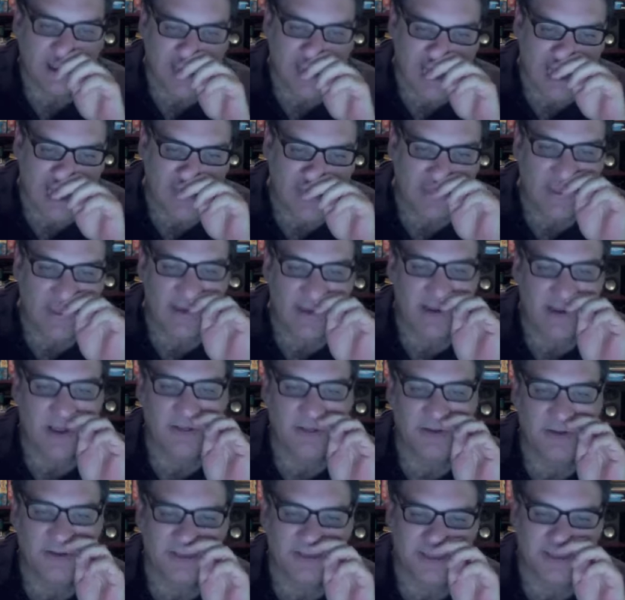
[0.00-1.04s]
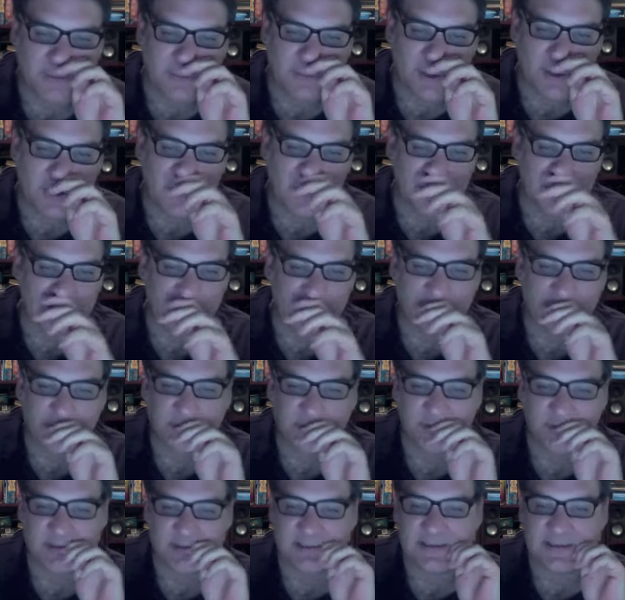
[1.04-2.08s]
I think I'll use it to punish
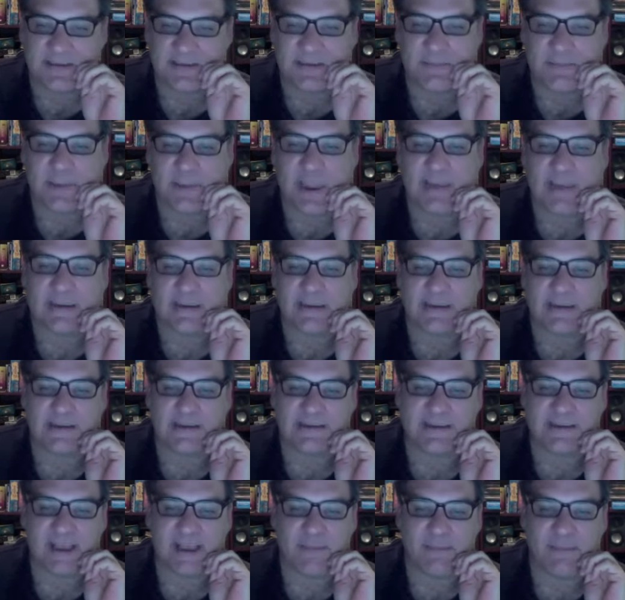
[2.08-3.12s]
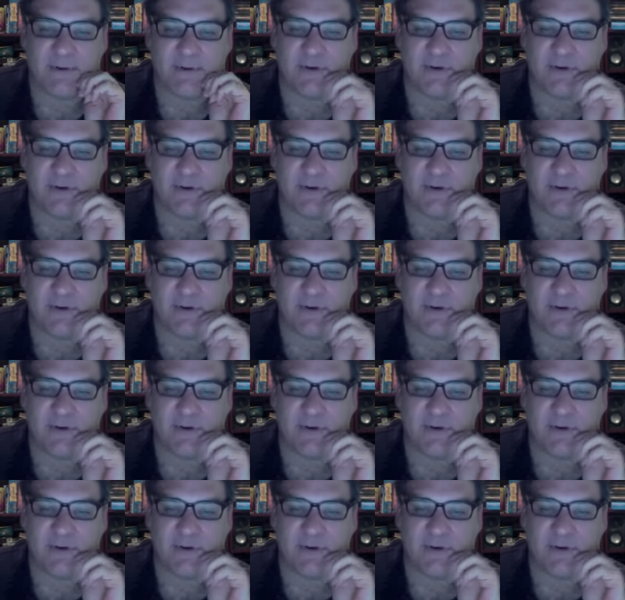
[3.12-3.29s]
children since spanking is taboo